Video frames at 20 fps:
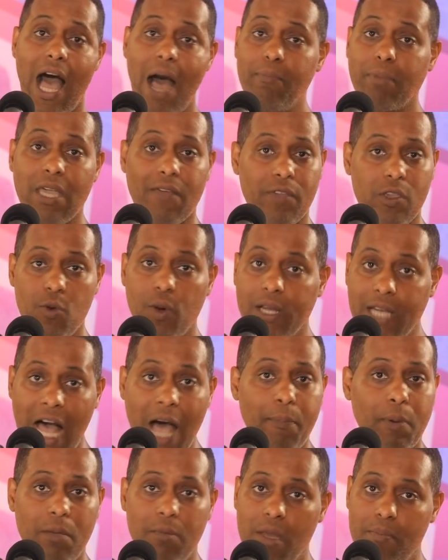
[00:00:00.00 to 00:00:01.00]
I'm giving you a
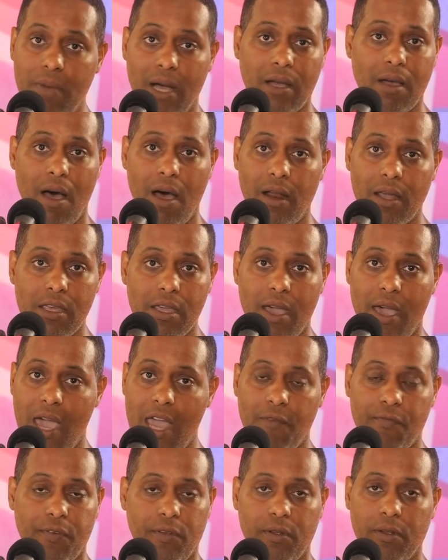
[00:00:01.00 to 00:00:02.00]
compliment by calling you
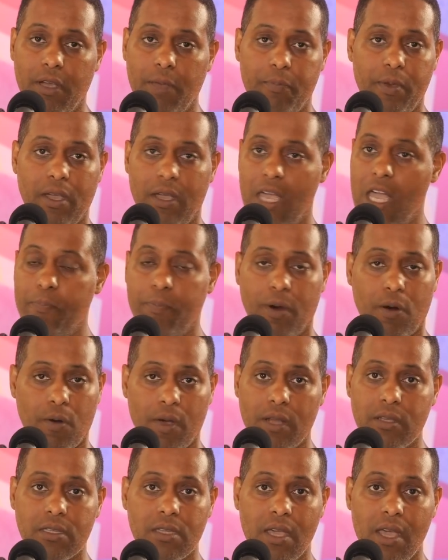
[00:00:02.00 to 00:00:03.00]
hateful hip,
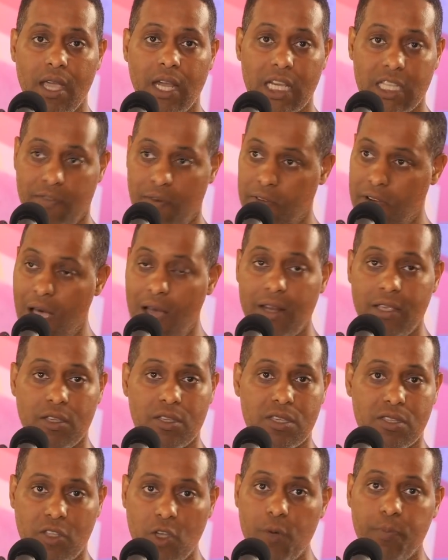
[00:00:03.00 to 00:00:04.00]
hypocrites, because if I'm
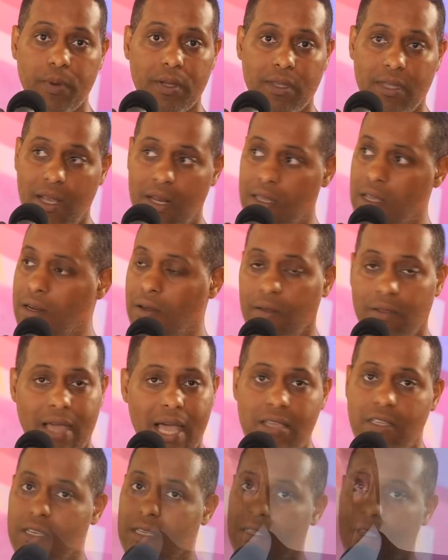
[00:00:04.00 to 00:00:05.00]
calling you stupid, then, you know,
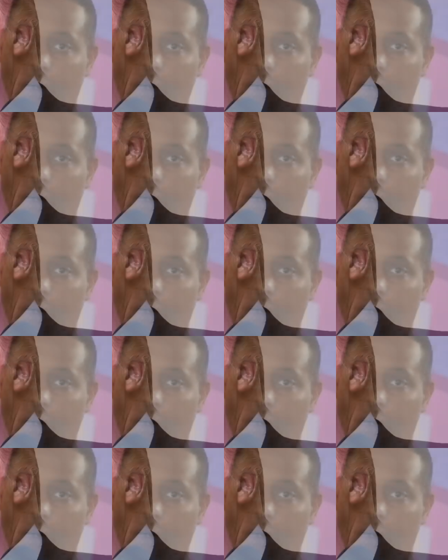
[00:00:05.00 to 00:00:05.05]
that's